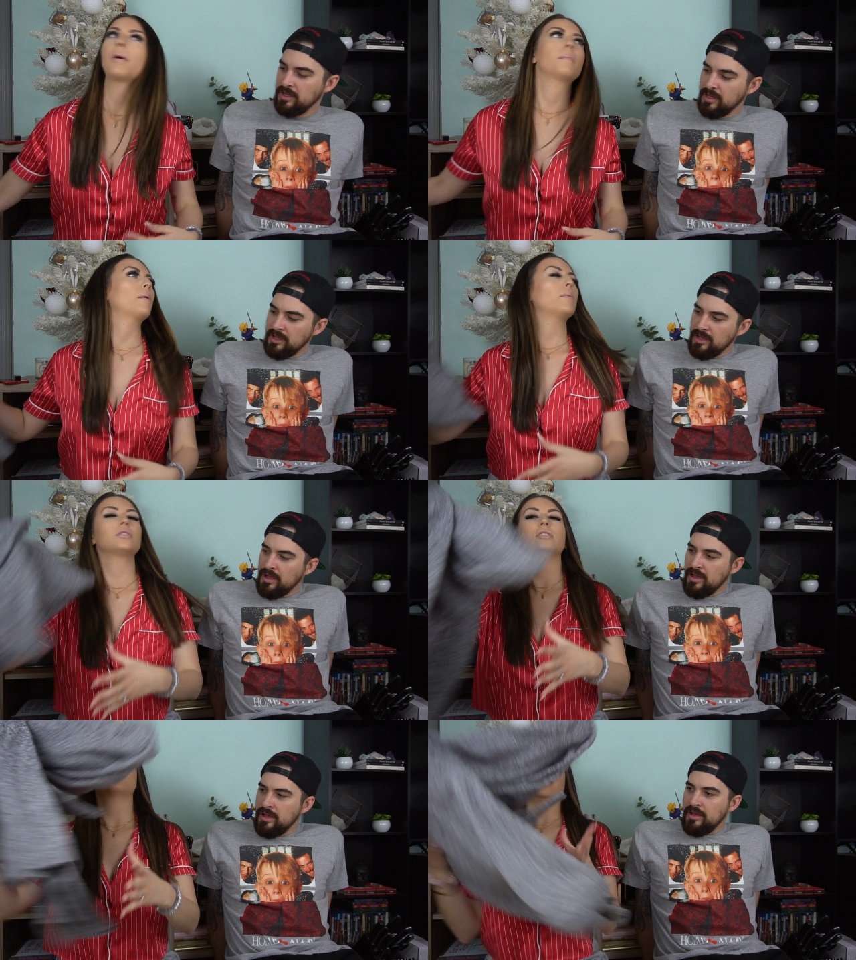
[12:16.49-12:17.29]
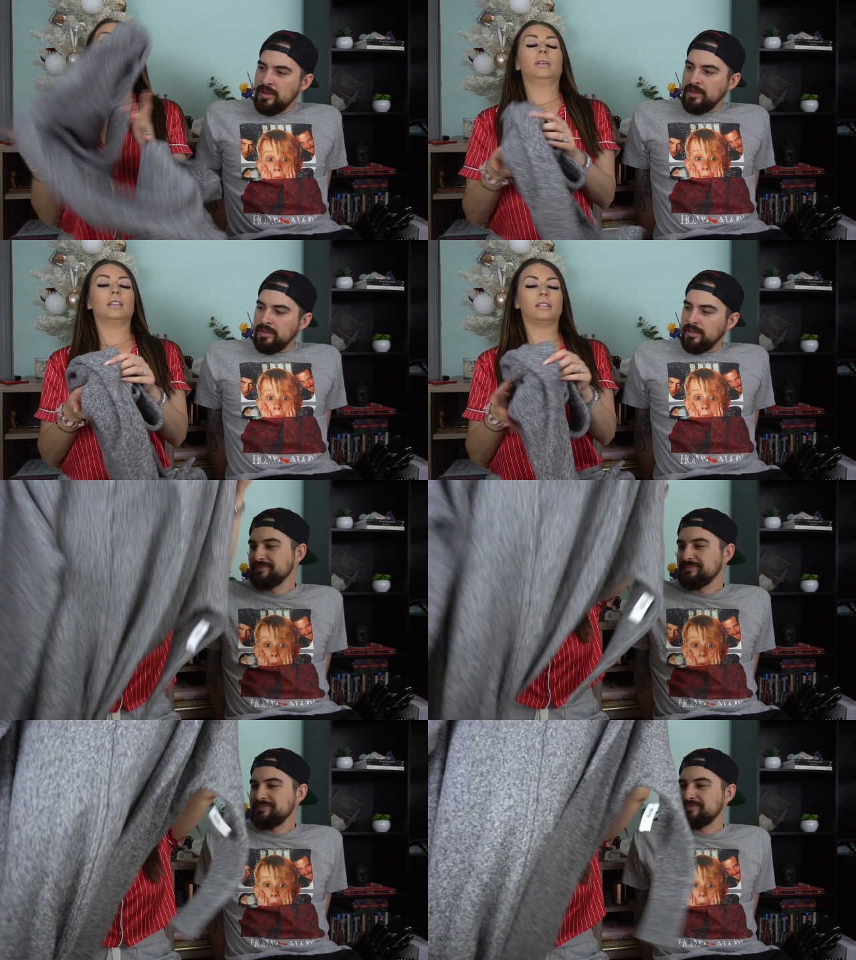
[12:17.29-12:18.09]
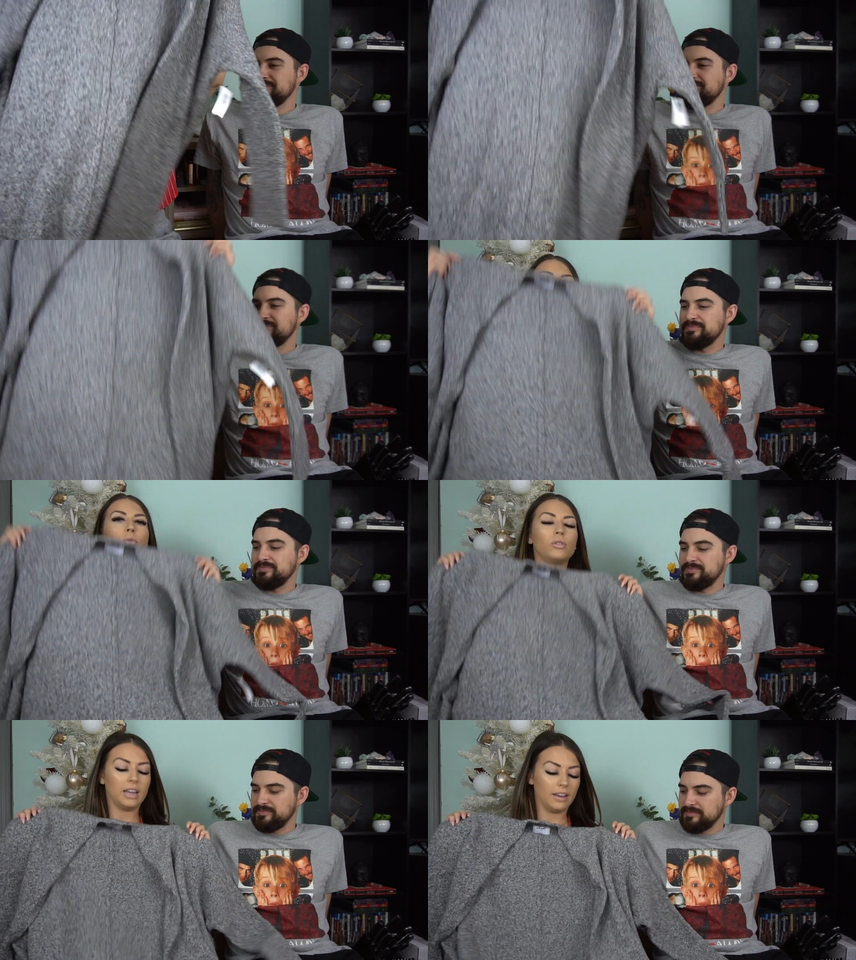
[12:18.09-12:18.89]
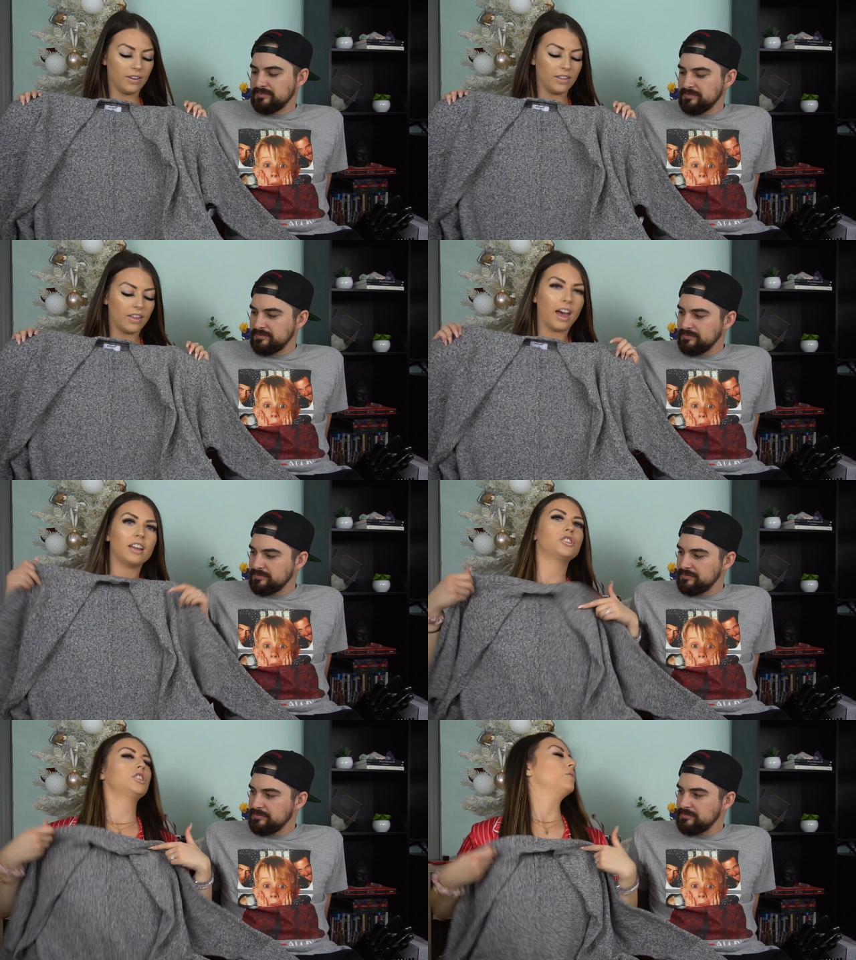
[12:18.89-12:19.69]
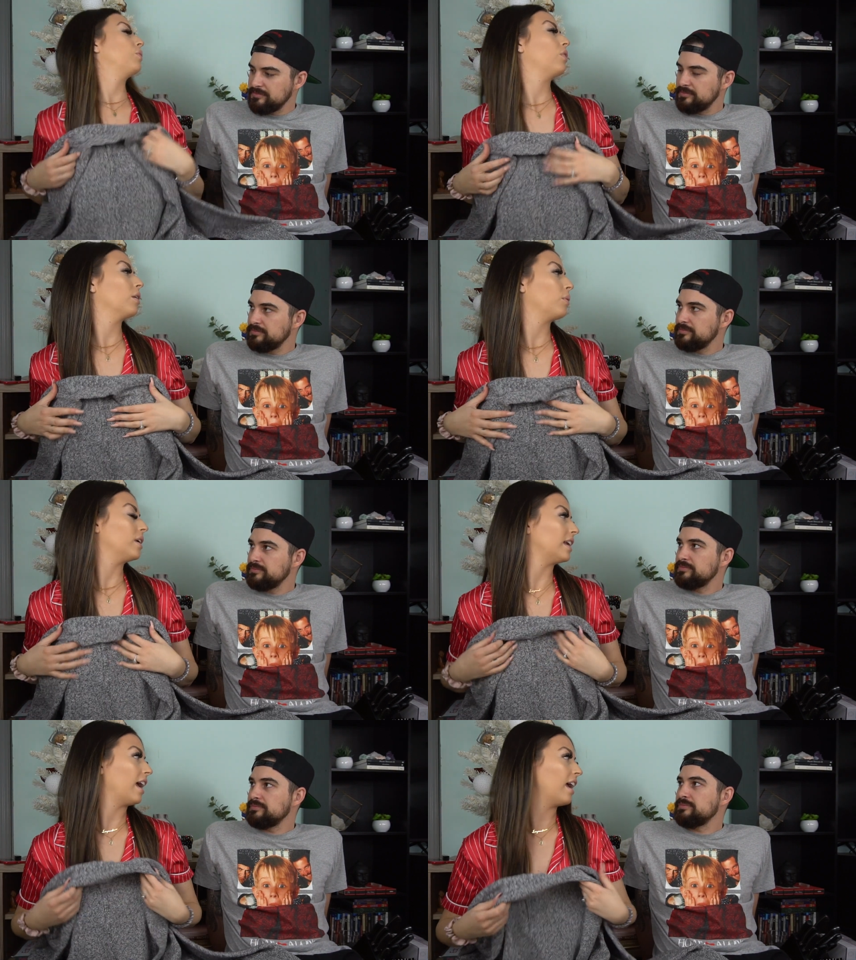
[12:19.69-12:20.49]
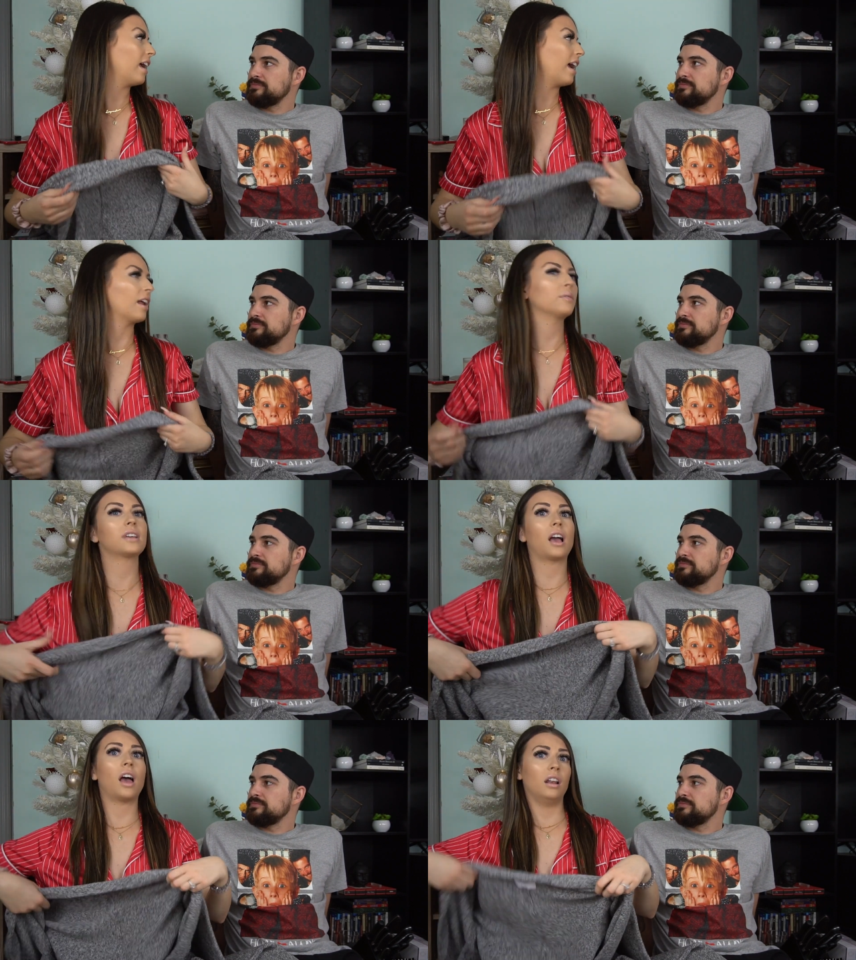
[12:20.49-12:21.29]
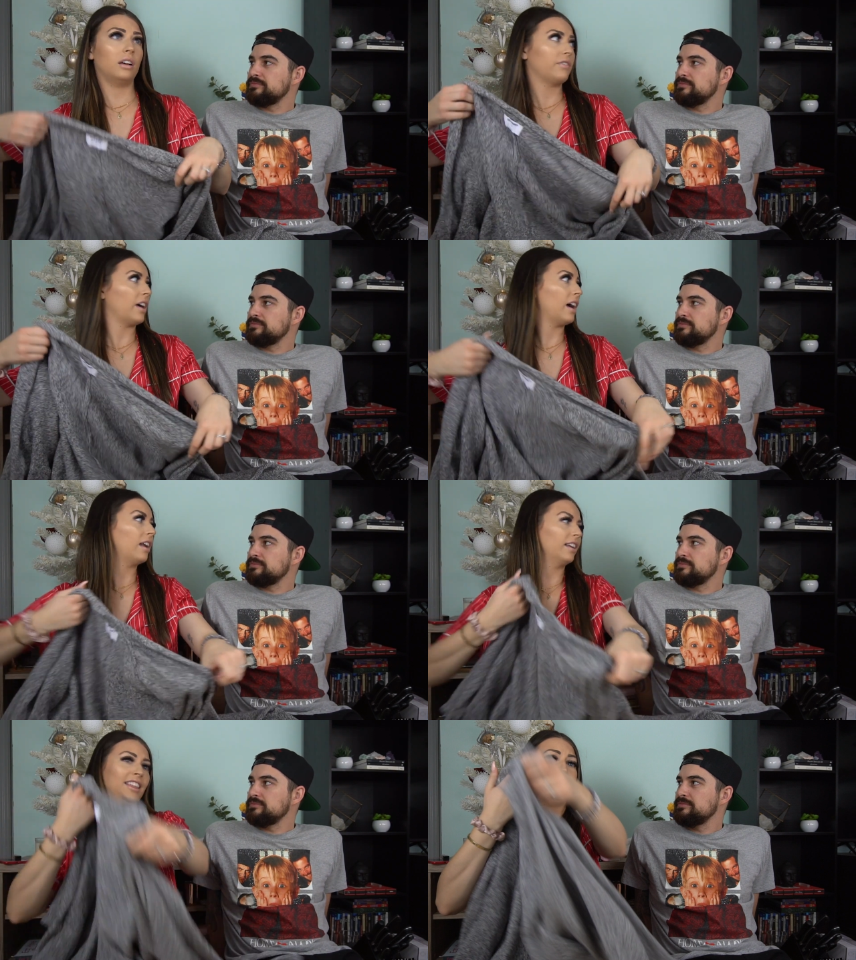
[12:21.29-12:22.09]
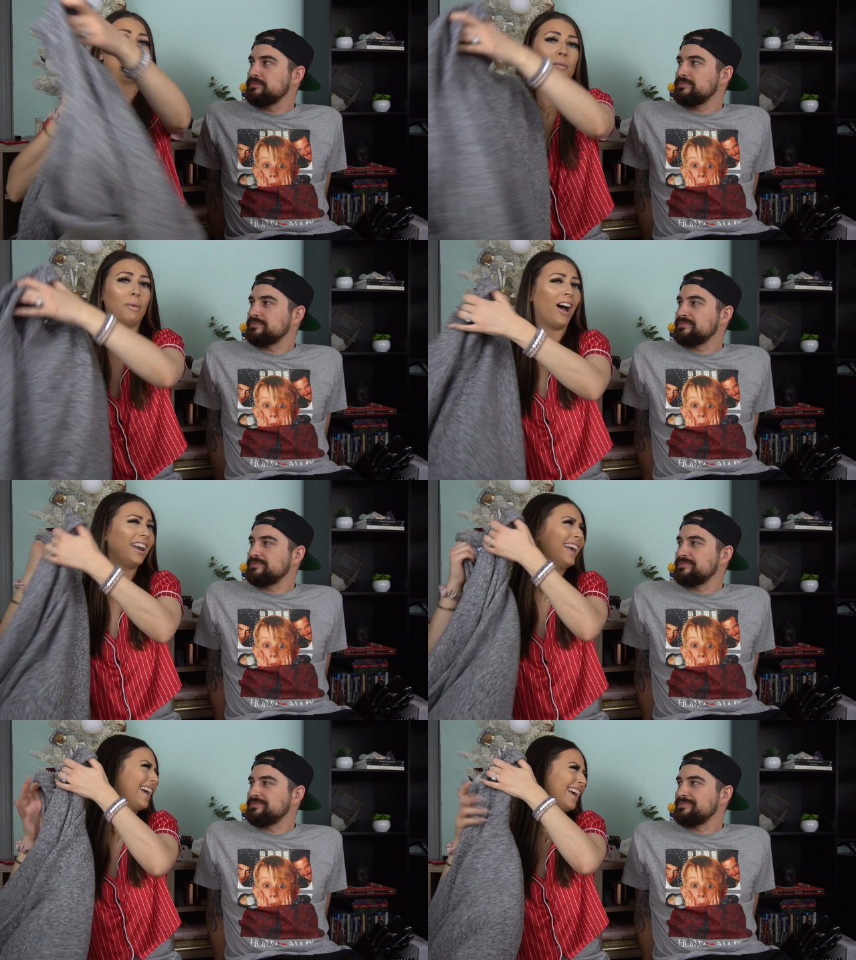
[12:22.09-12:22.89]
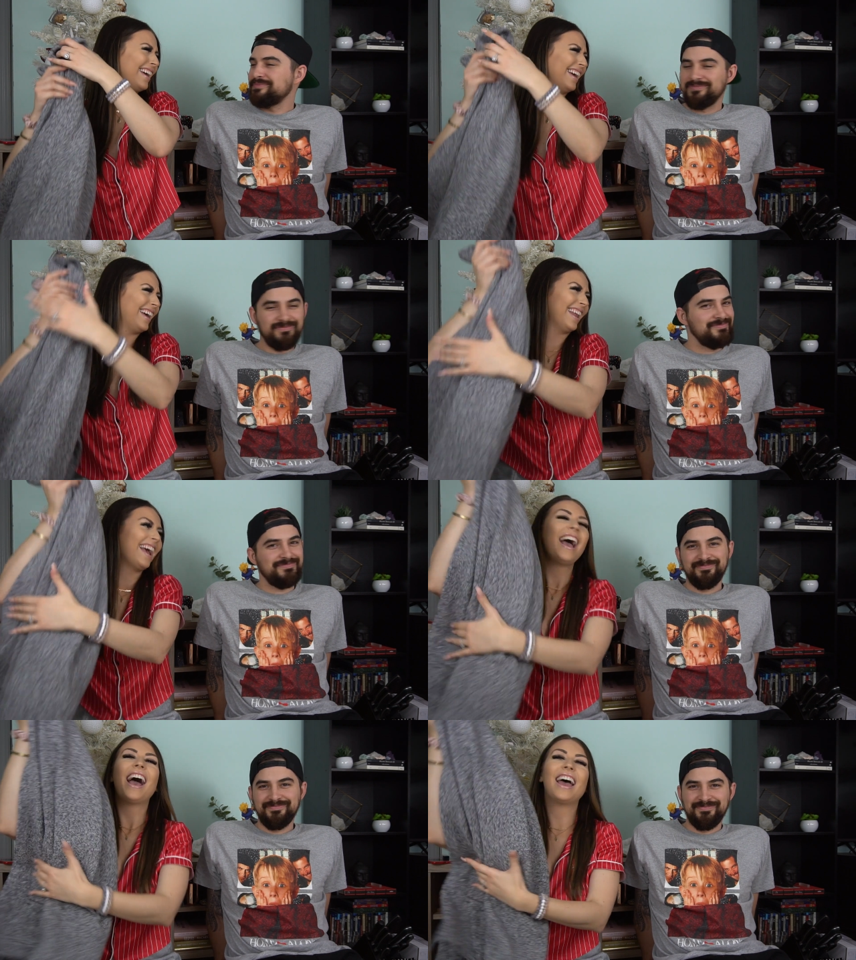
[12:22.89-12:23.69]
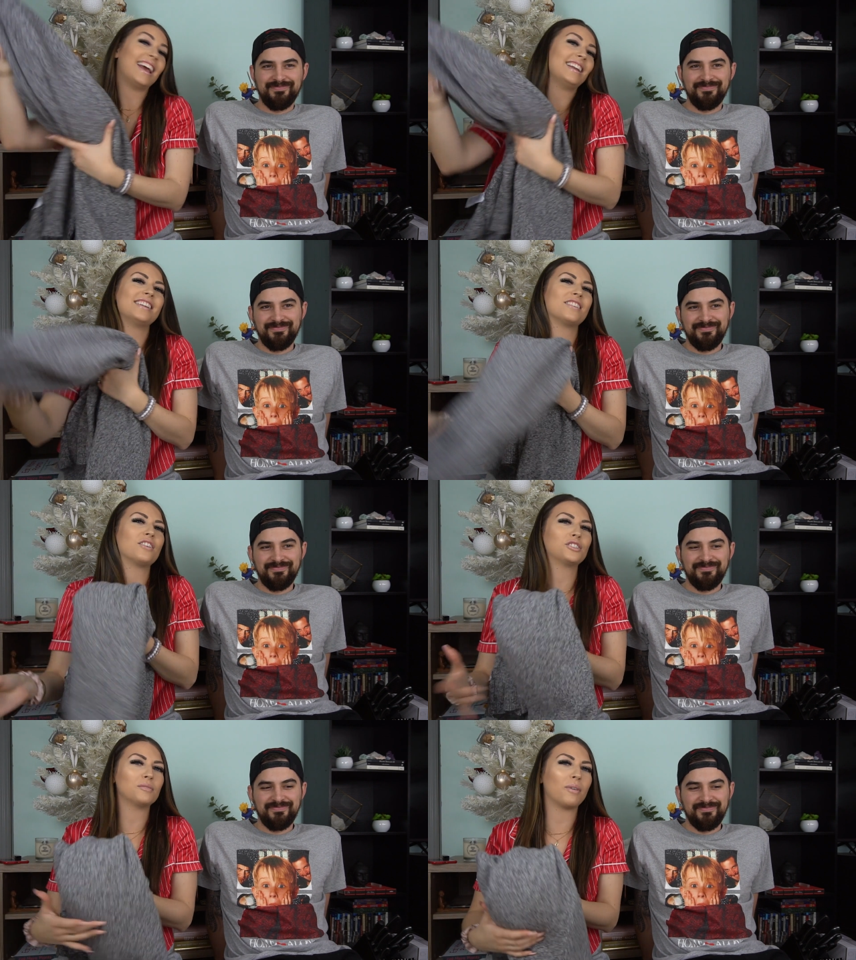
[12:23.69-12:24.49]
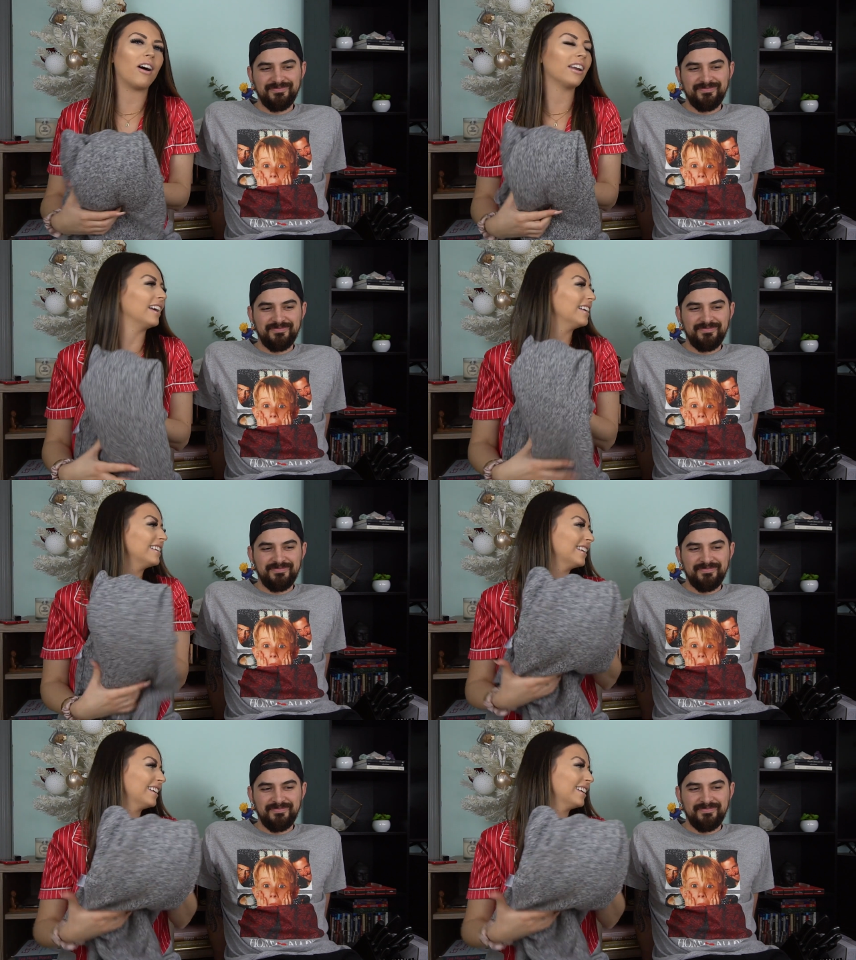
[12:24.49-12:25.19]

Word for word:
Speaker 1: My mom also gave me this cardigan from Old Navy that she wore one day and I was like, I love that. And then she bought it. And I didn't know she bought it.